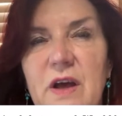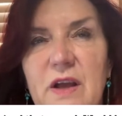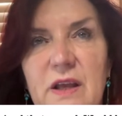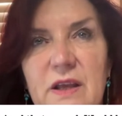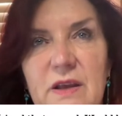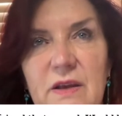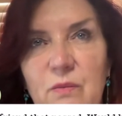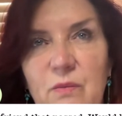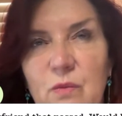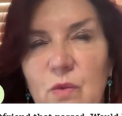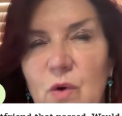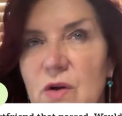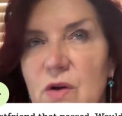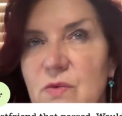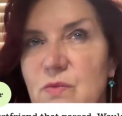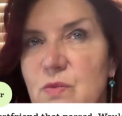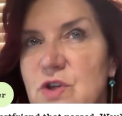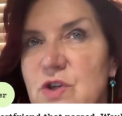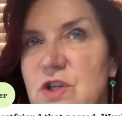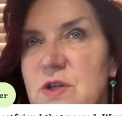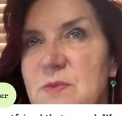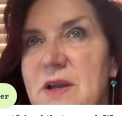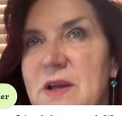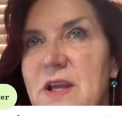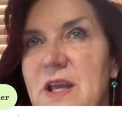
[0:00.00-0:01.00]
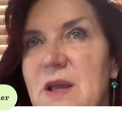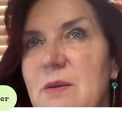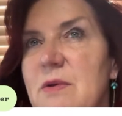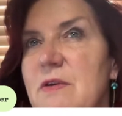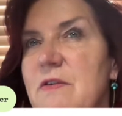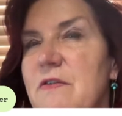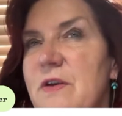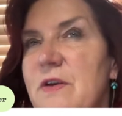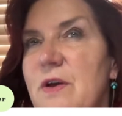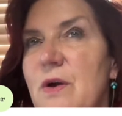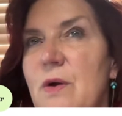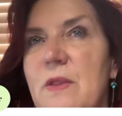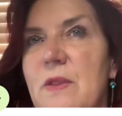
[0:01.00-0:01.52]
what she's making me
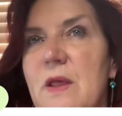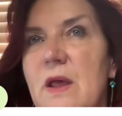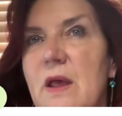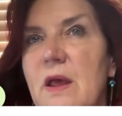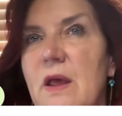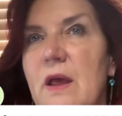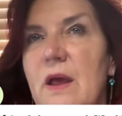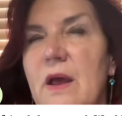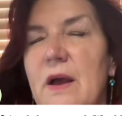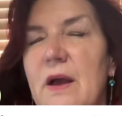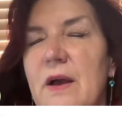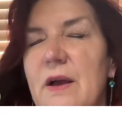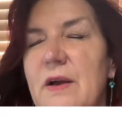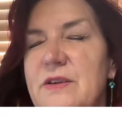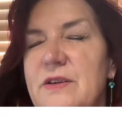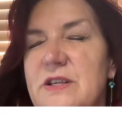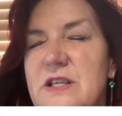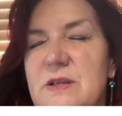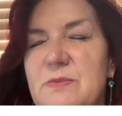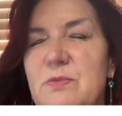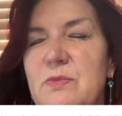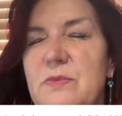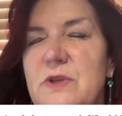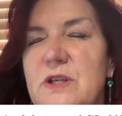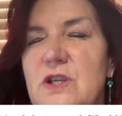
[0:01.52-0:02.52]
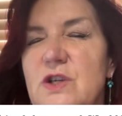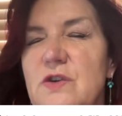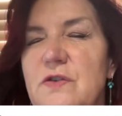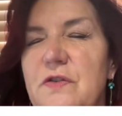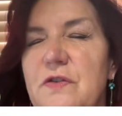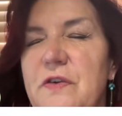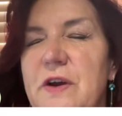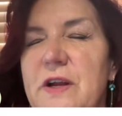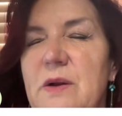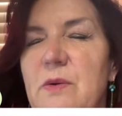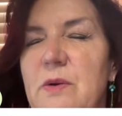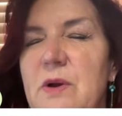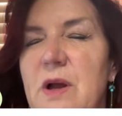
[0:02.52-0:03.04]
feel. This is your
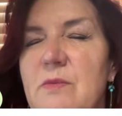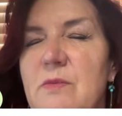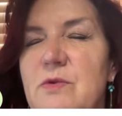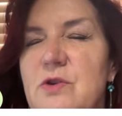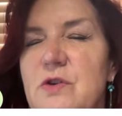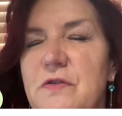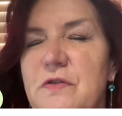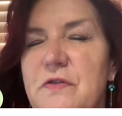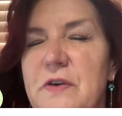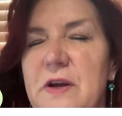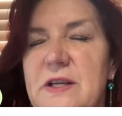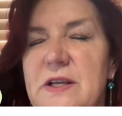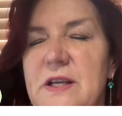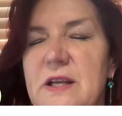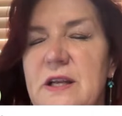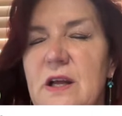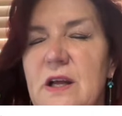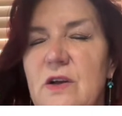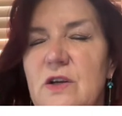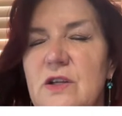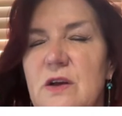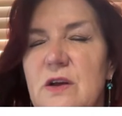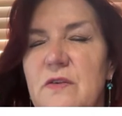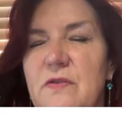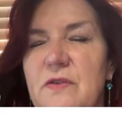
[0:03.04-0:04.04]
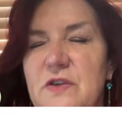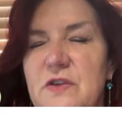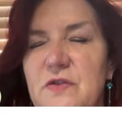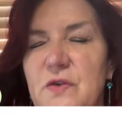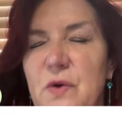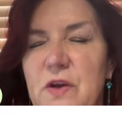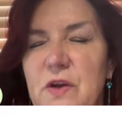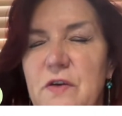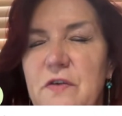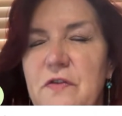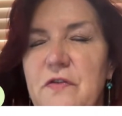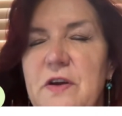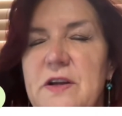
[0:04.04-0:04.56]
friend. I'll come to your friend here now, because I just feel
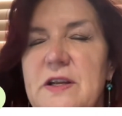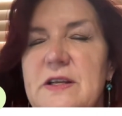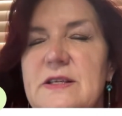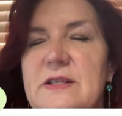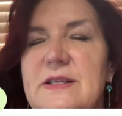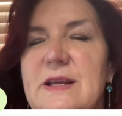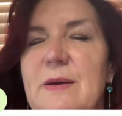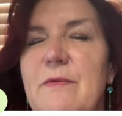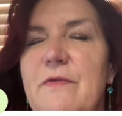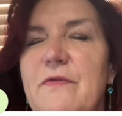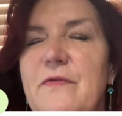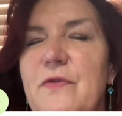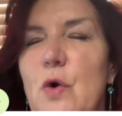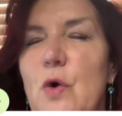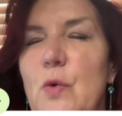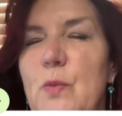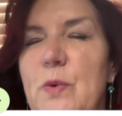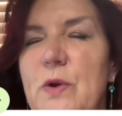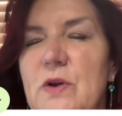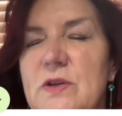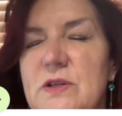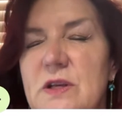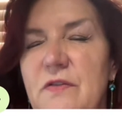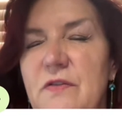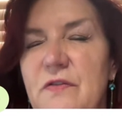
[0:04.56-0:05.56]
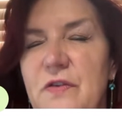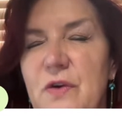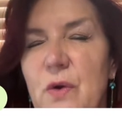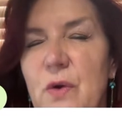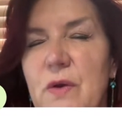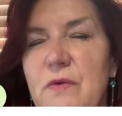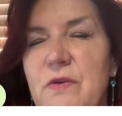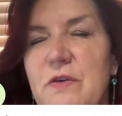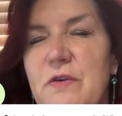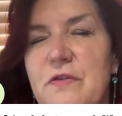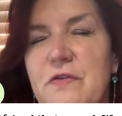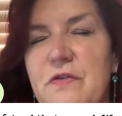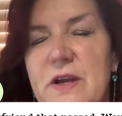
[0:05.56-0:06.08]
your friend has stepped forward, because I feel
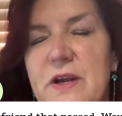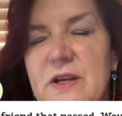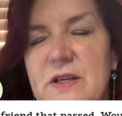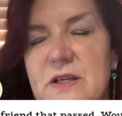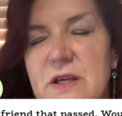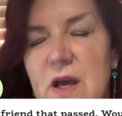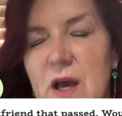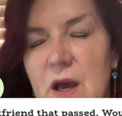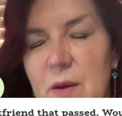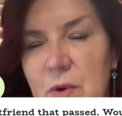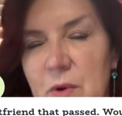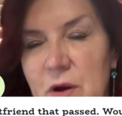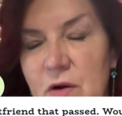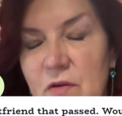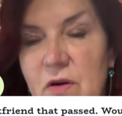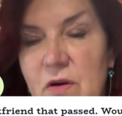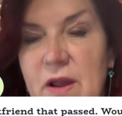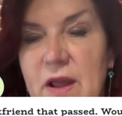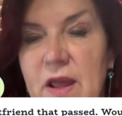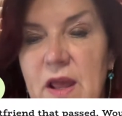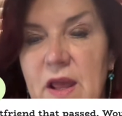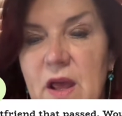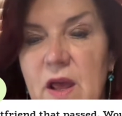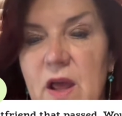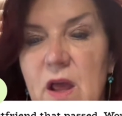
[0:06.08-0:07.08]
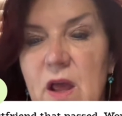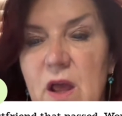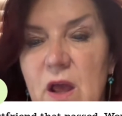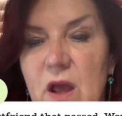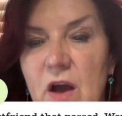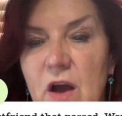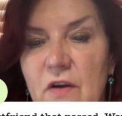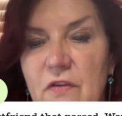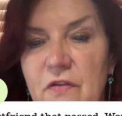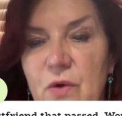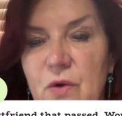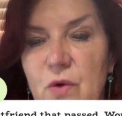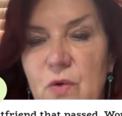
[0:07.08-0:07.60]
your friend. Am I right here?
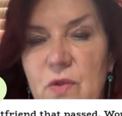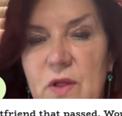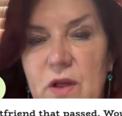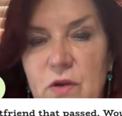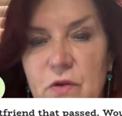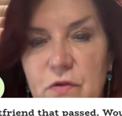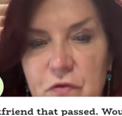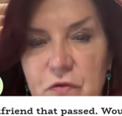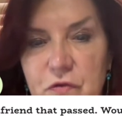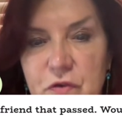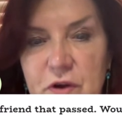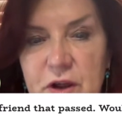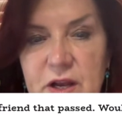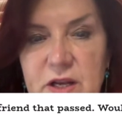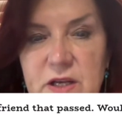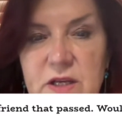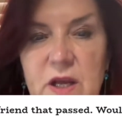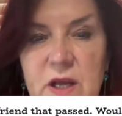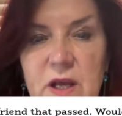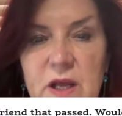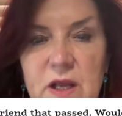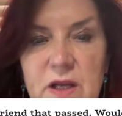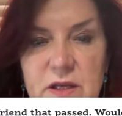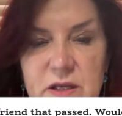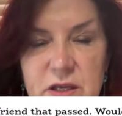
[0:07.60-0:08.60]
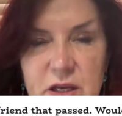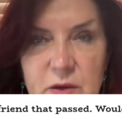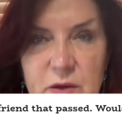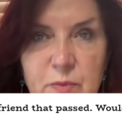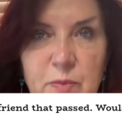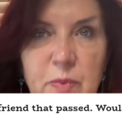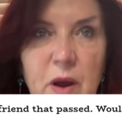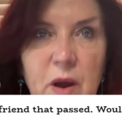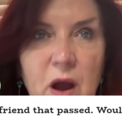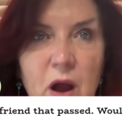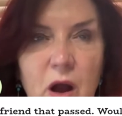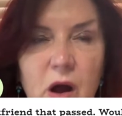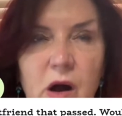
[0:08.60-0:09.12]
I feel that your friend did
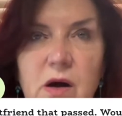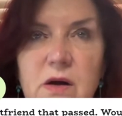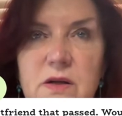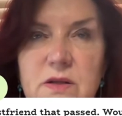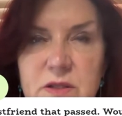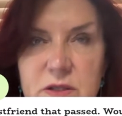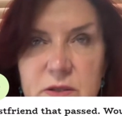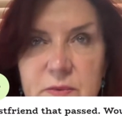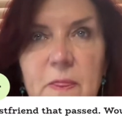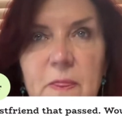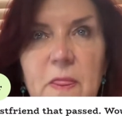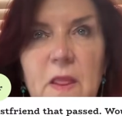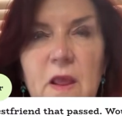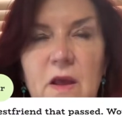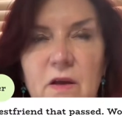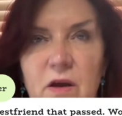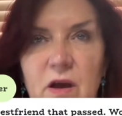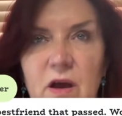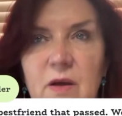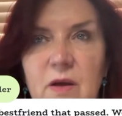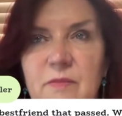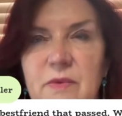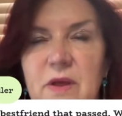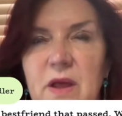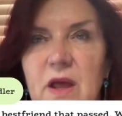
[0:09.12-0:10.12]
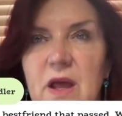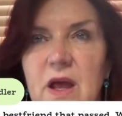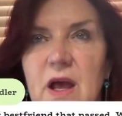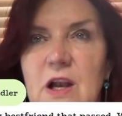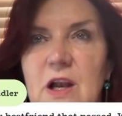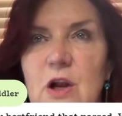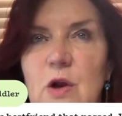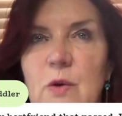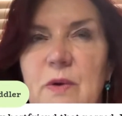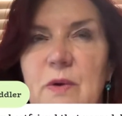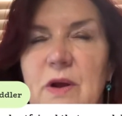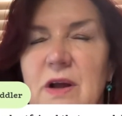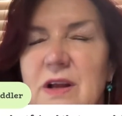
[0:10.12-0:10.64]
pass. A
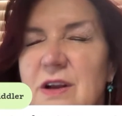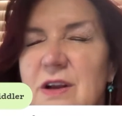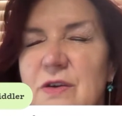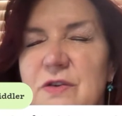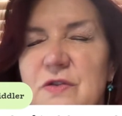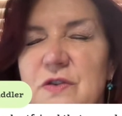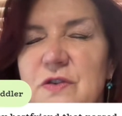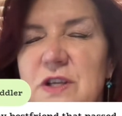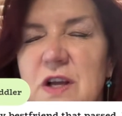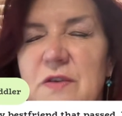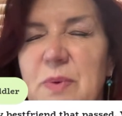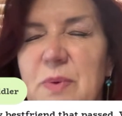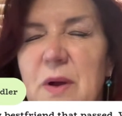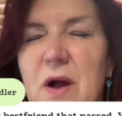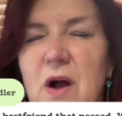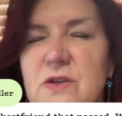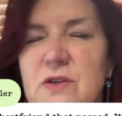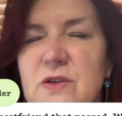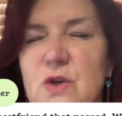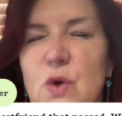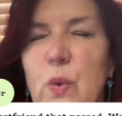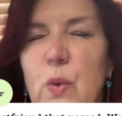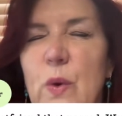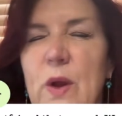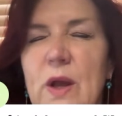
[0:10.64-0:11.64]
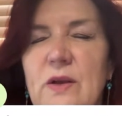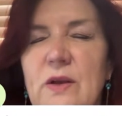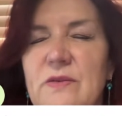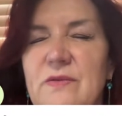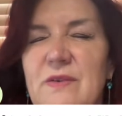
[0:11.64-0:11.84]
little, she was passed quick.